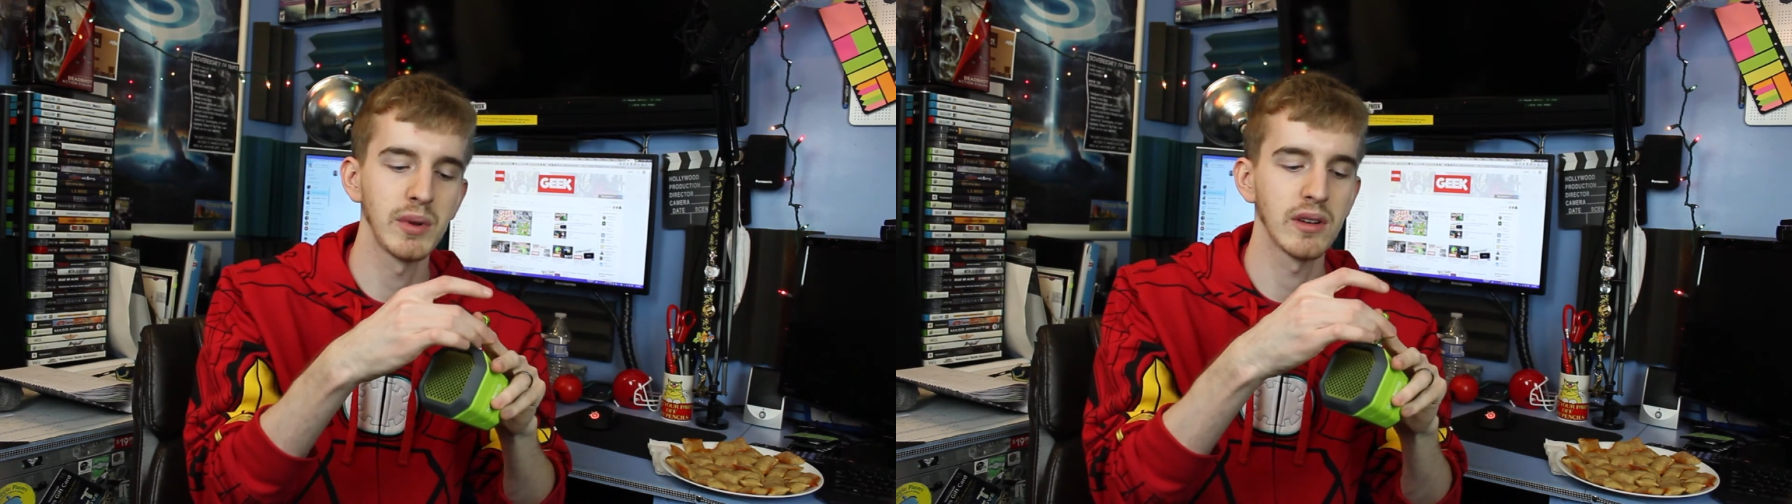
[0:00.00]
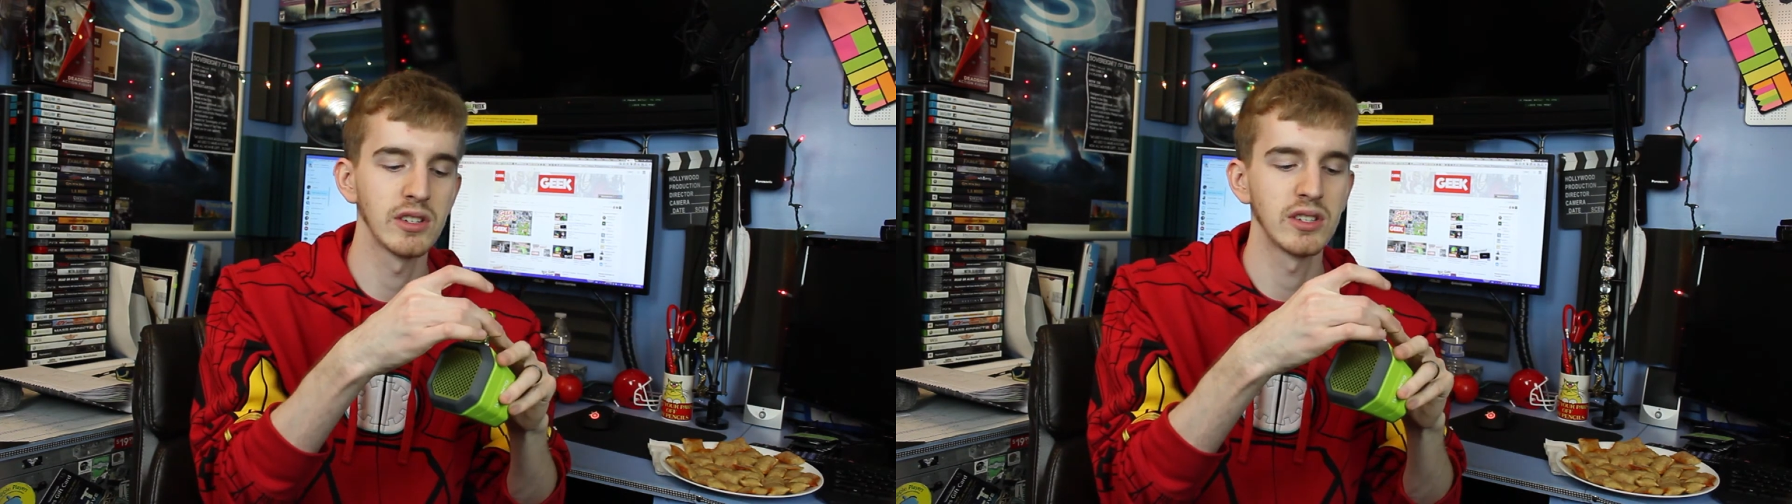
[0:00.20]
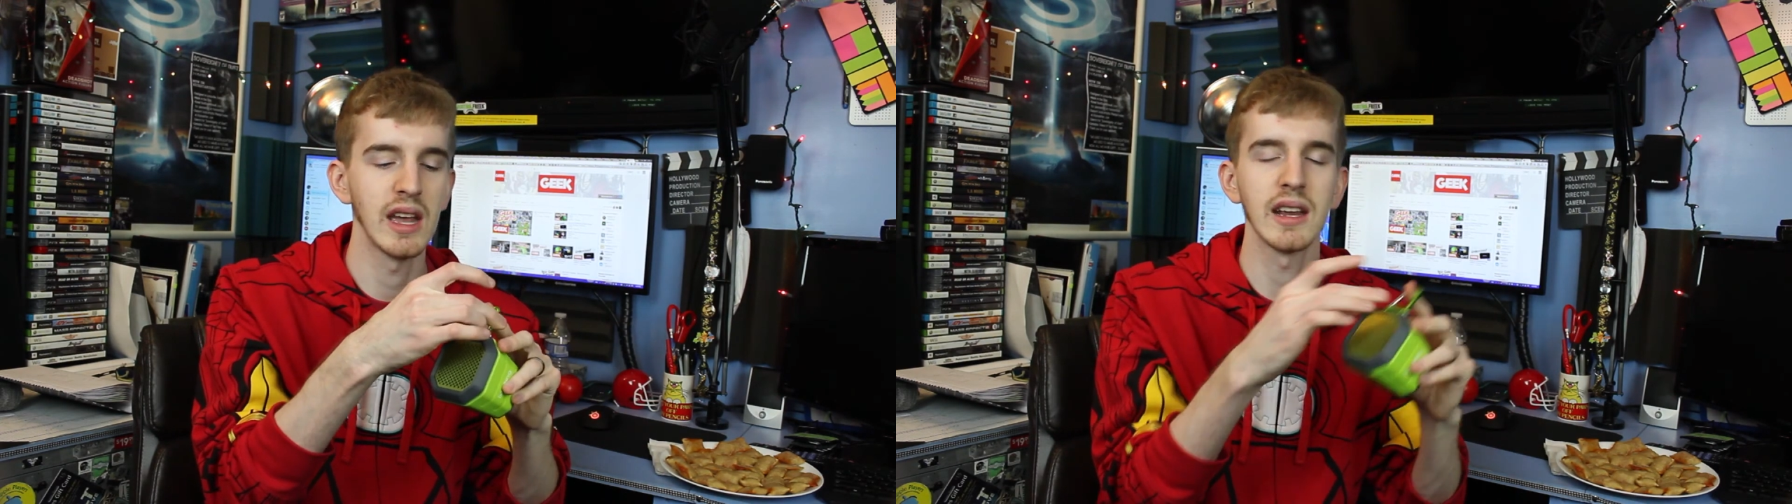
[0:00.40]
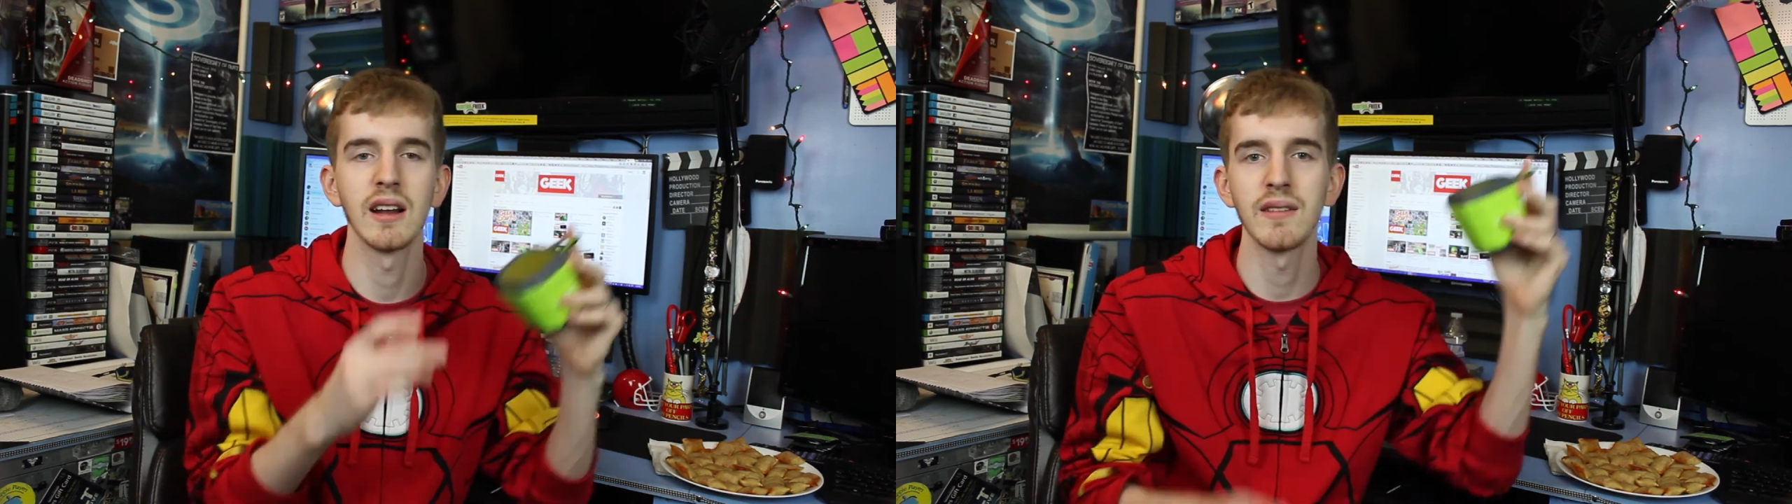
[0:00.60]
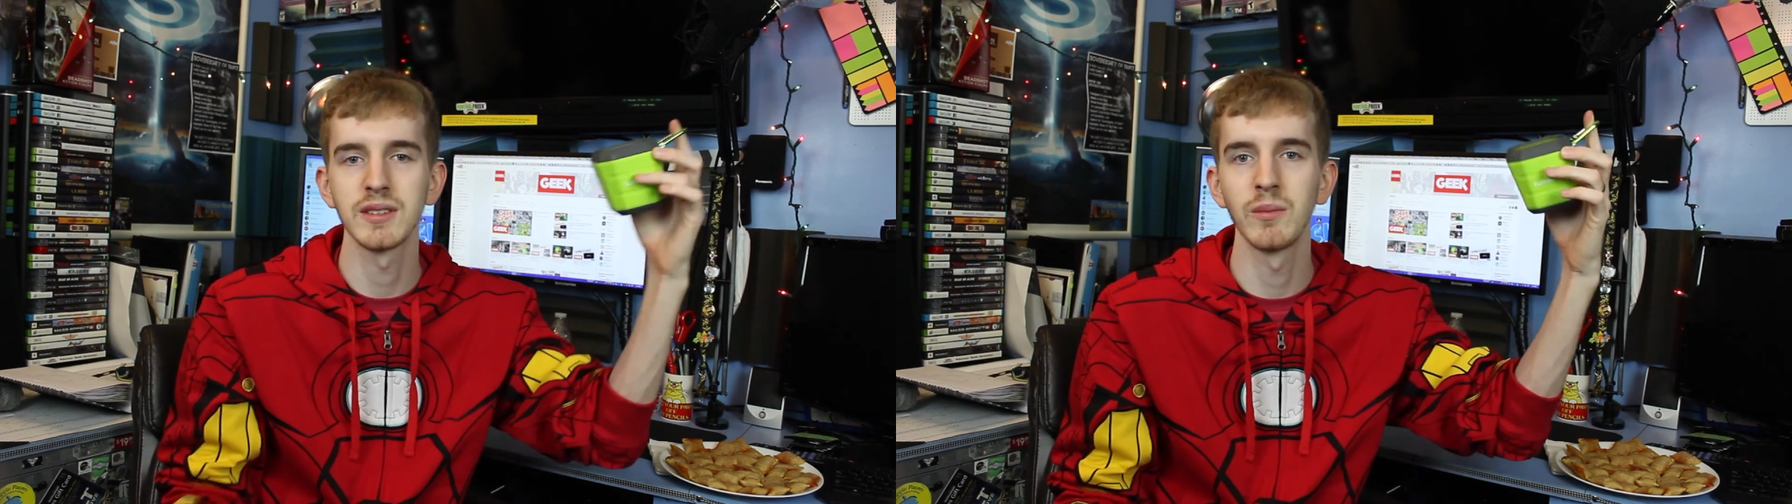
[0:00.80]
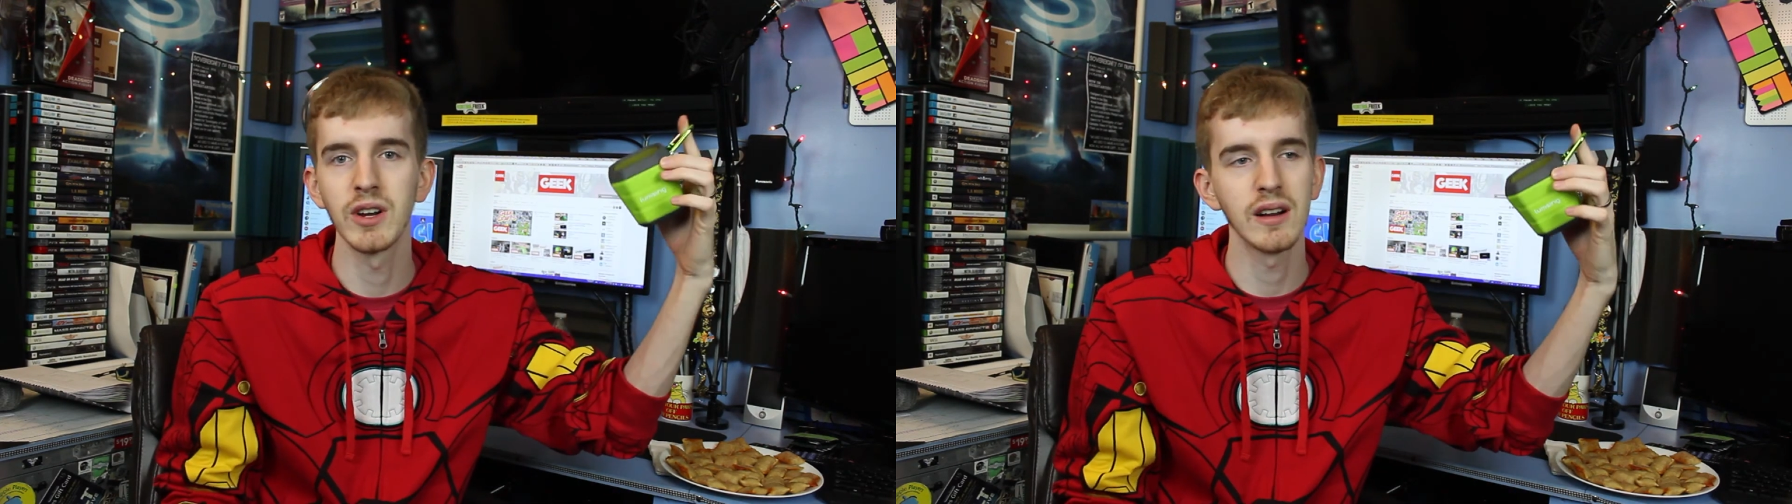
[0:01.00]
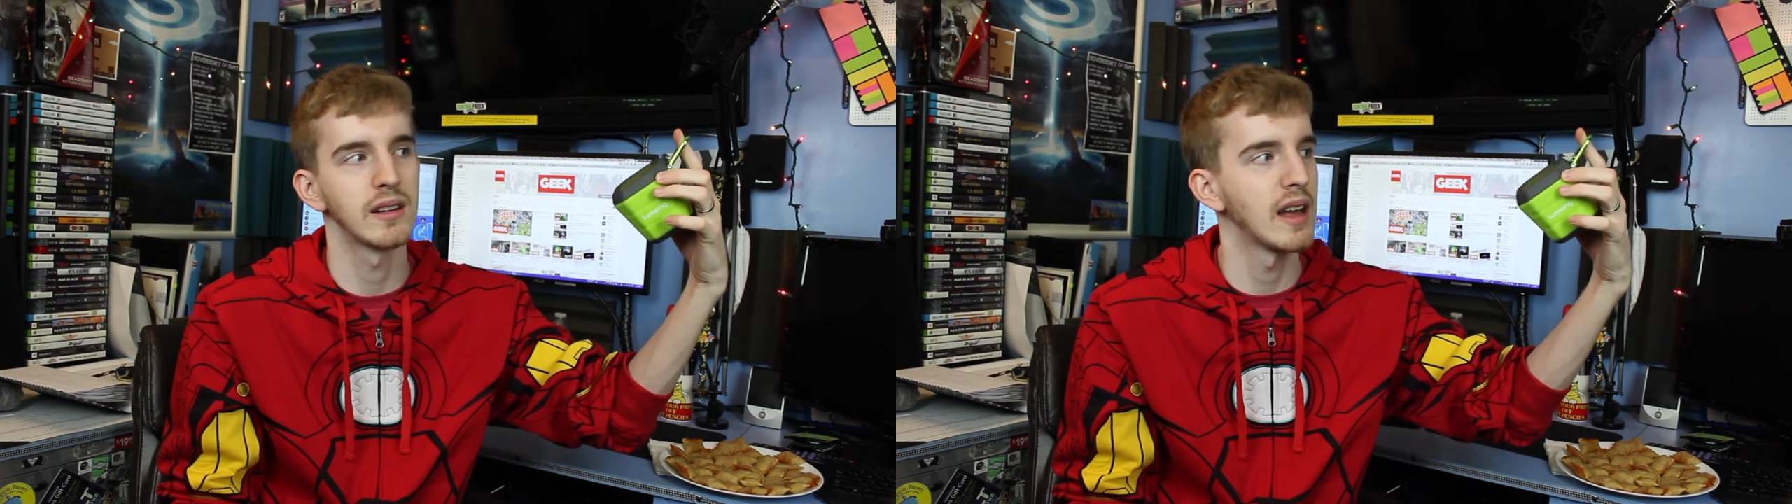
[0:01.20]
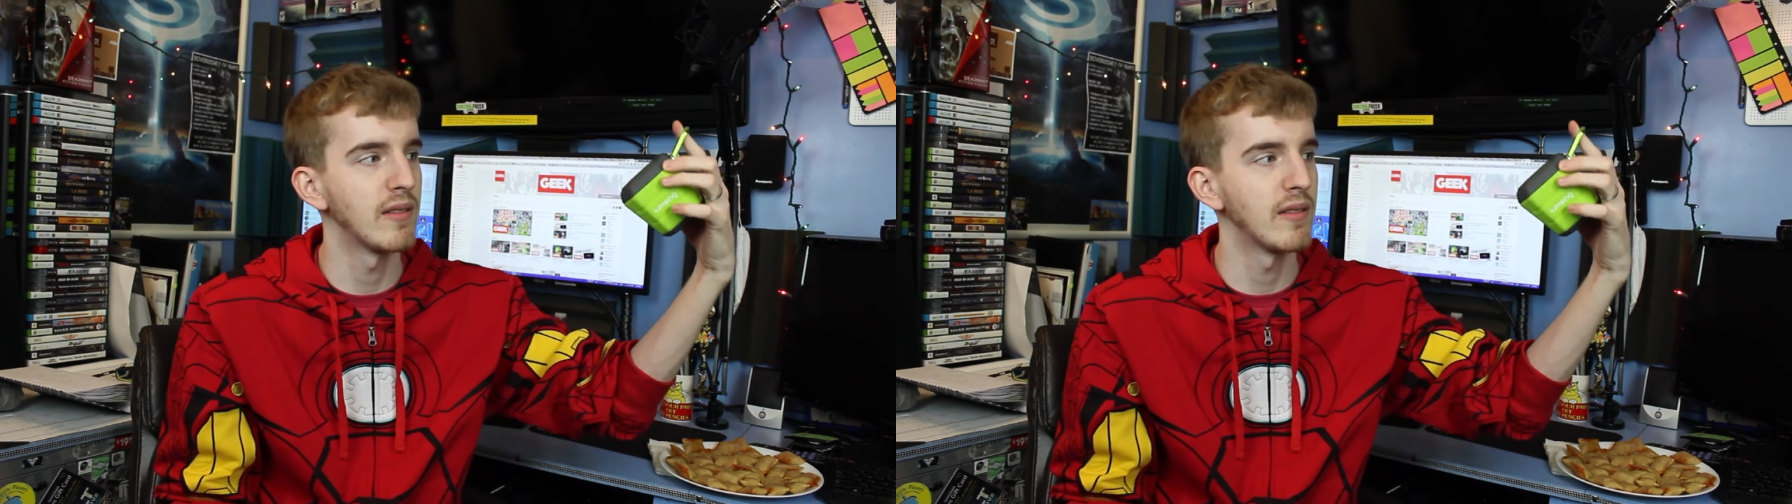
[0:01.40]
you can just hang it off somewhere and